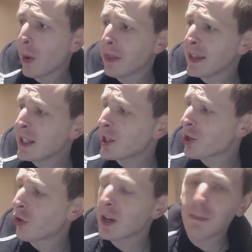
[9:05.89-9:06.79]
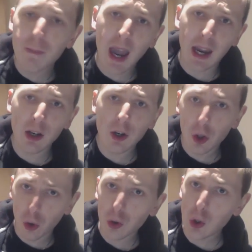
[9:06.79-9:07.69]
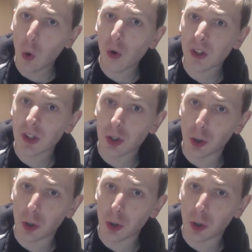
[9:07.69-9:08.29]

When these three men you're talking